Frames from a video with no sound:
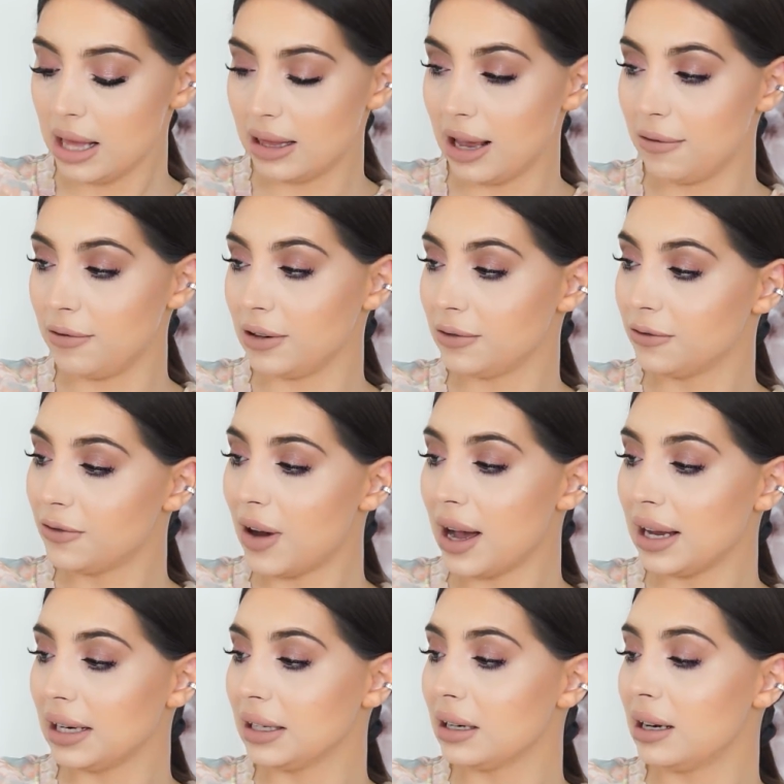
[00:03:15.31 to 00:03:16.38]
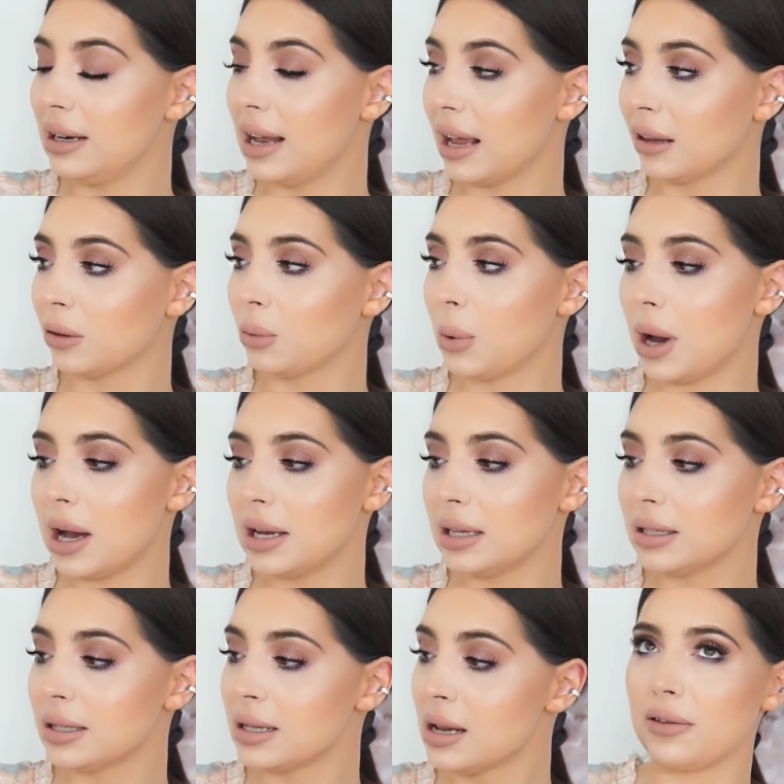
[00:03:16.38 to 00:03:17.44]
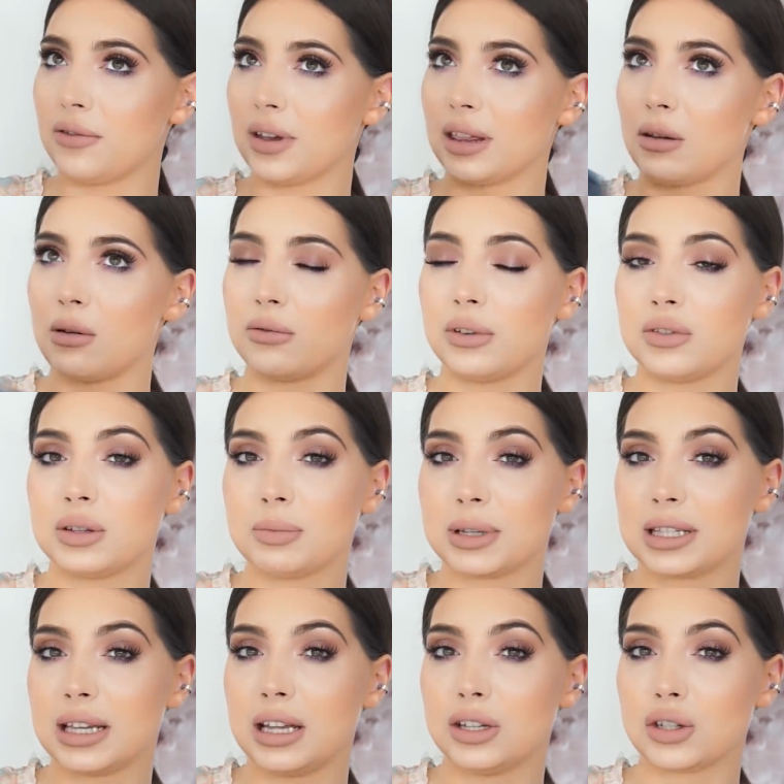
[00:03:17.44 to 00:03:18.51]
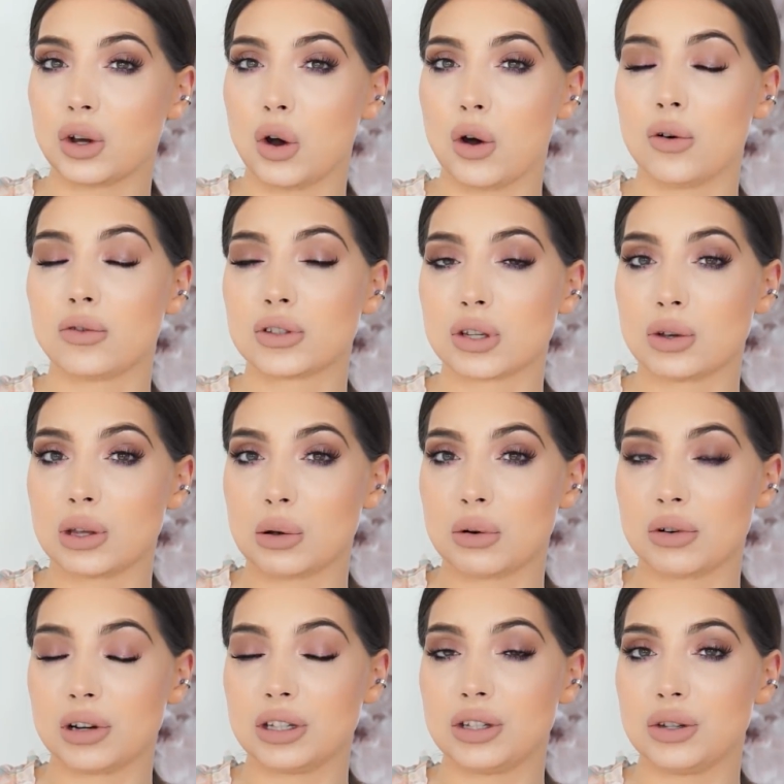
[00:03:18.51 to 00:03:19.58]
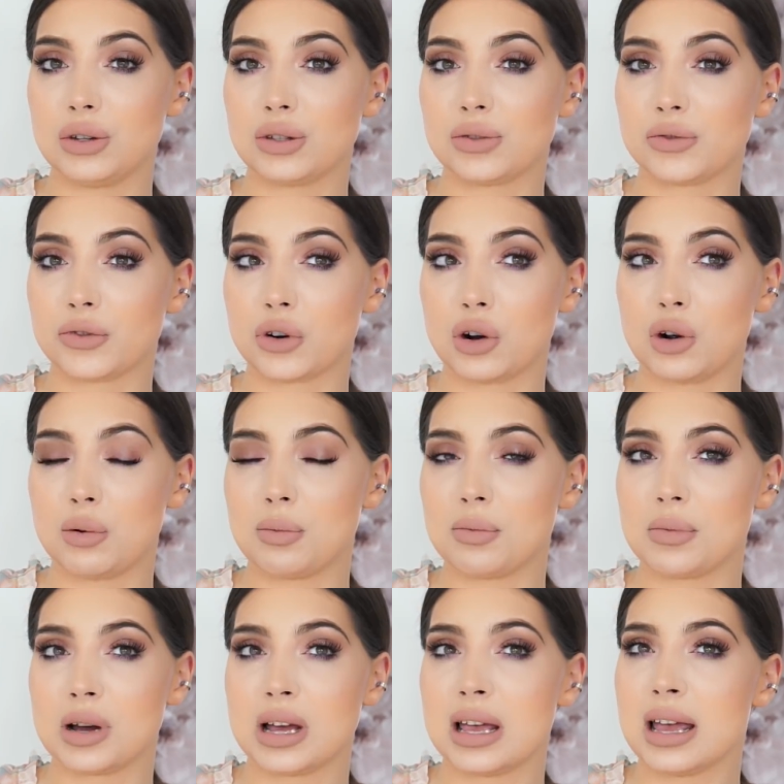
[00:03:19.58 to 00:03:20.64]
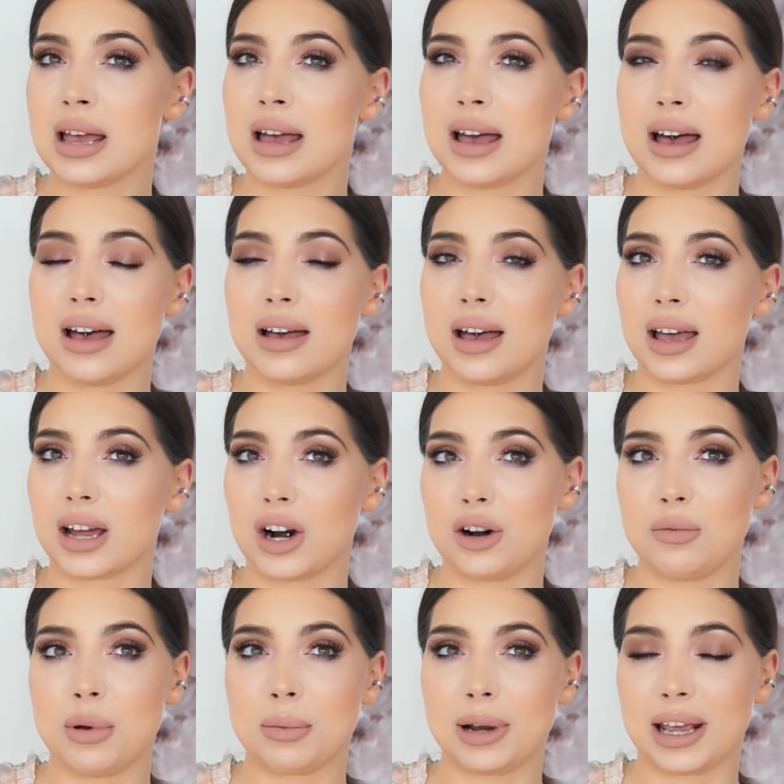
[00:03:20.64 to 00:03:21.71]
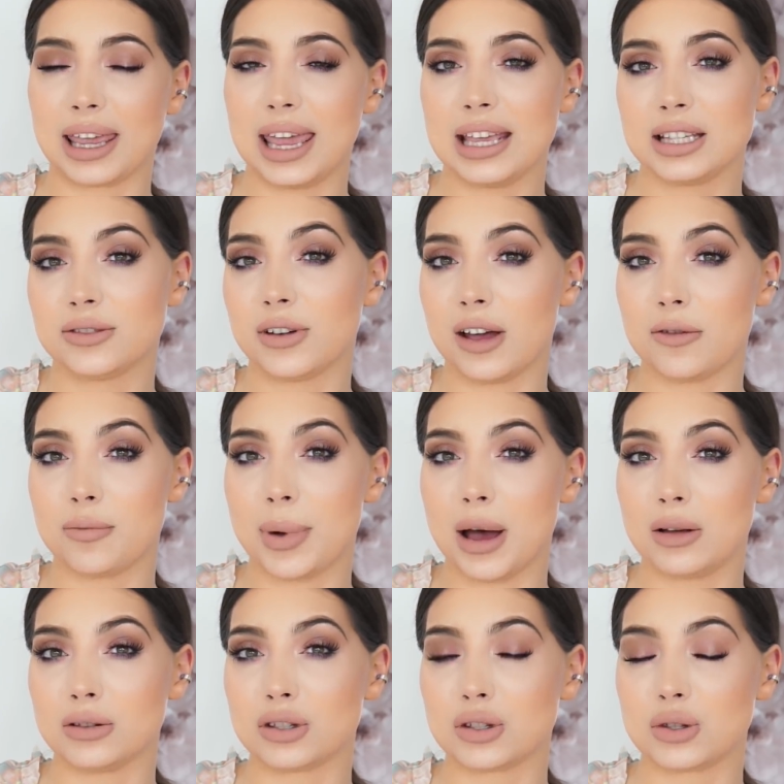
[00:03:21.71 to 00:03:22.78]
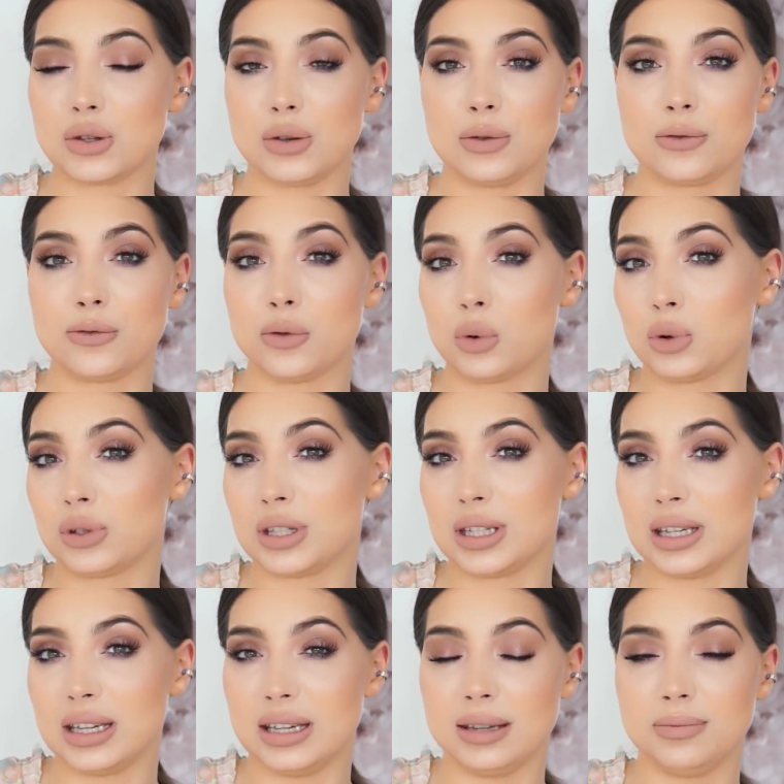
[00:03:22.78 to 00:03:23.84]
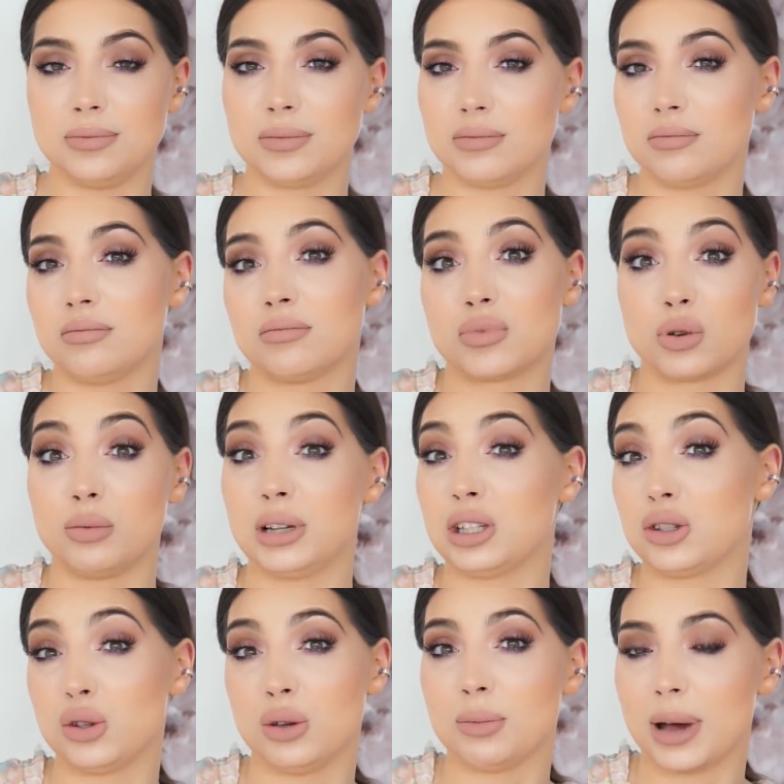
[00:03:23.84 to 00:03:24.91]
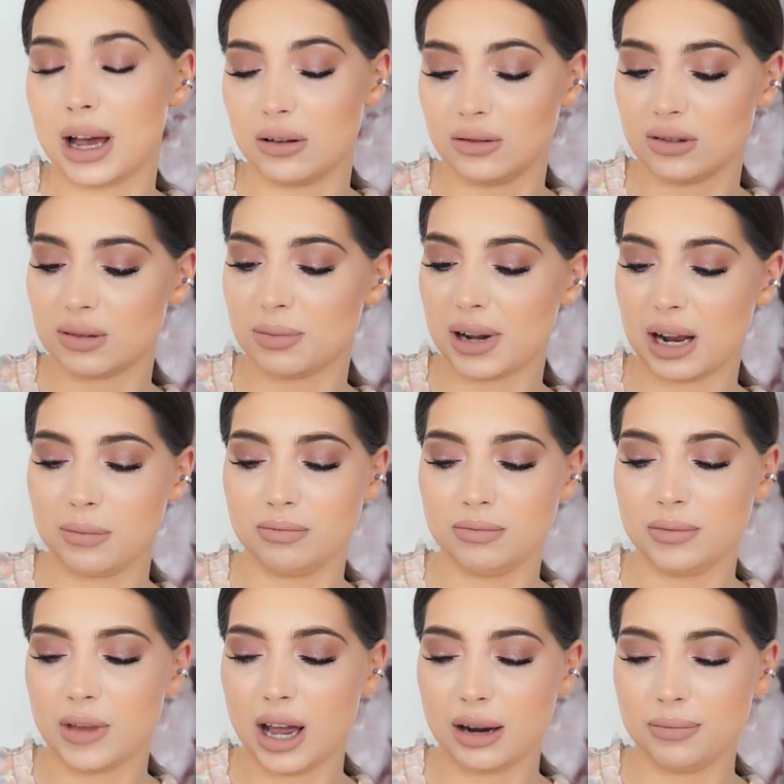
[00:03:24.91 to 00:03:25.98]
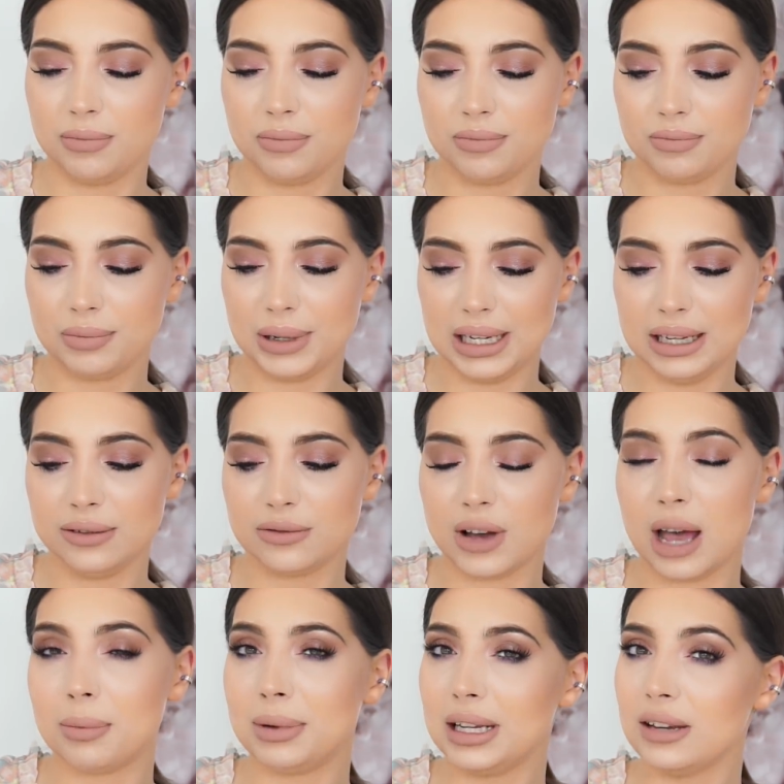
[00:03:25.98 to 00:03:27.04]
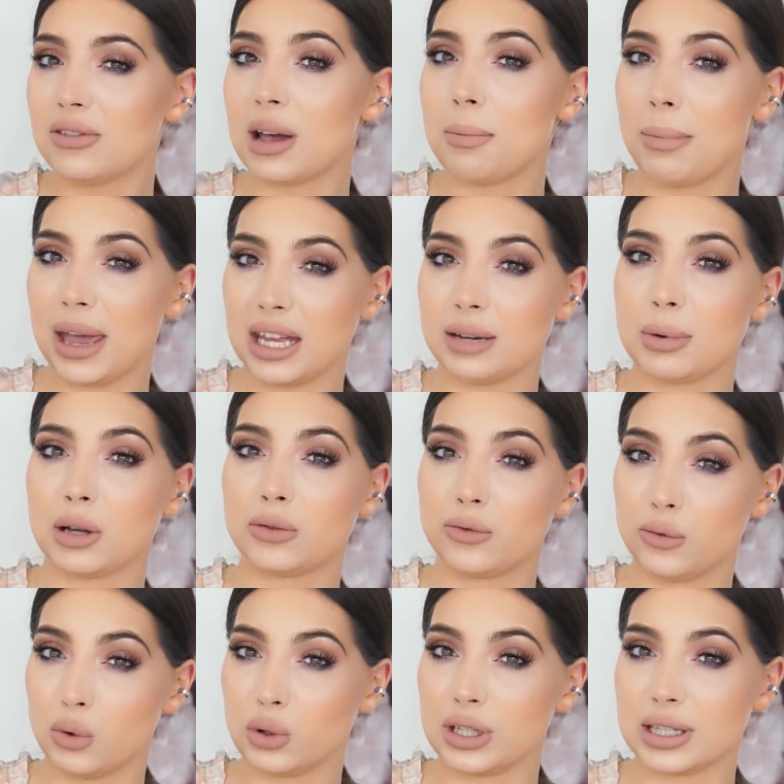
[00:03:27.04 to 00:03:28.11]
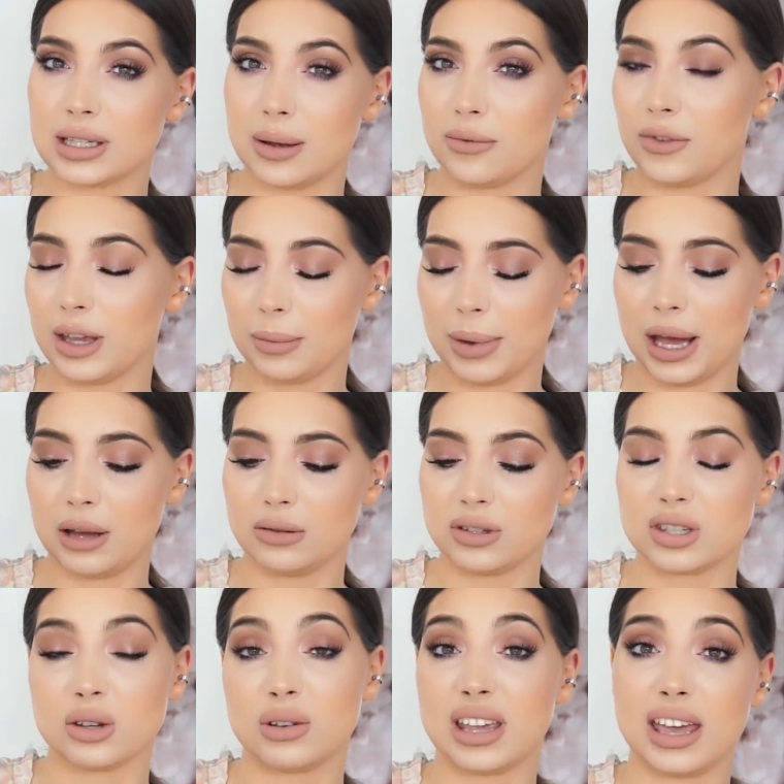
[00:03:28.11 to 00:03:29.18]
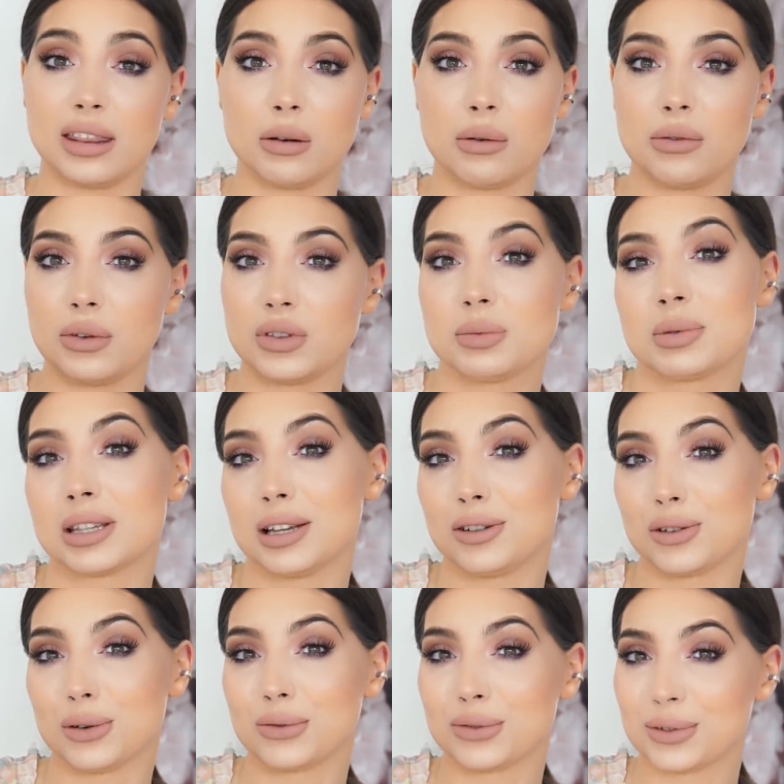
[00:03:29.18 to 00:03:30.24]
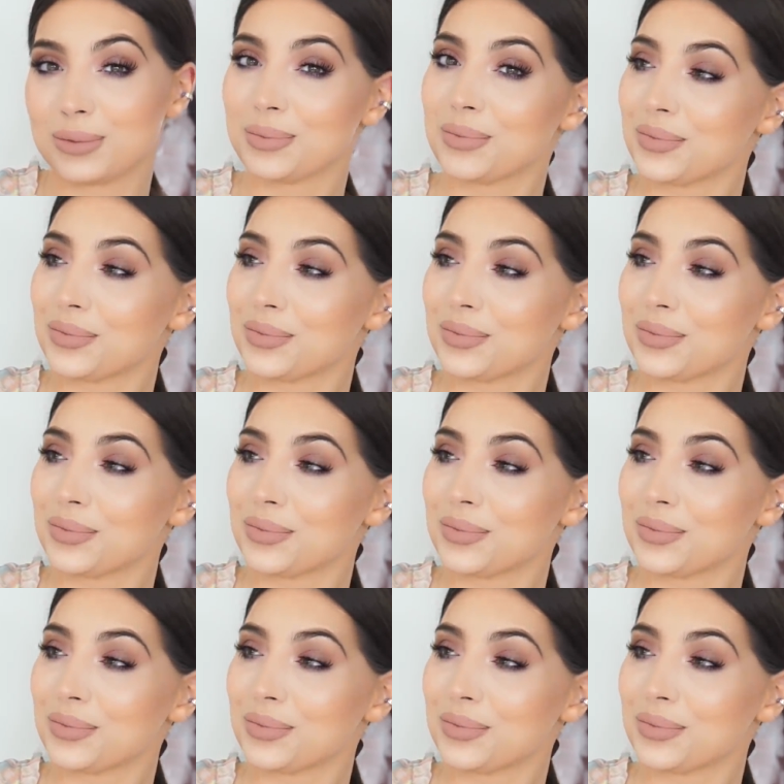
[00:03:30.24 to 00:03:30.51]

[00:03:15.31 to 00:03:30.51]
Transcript: They fit fine lengthwise. I think they were 50% off, so they were reduced from, I can't remember, like £85 to 40, probably £2, but I believe I paid about 40 something pounds. So yeah, they were 50% off.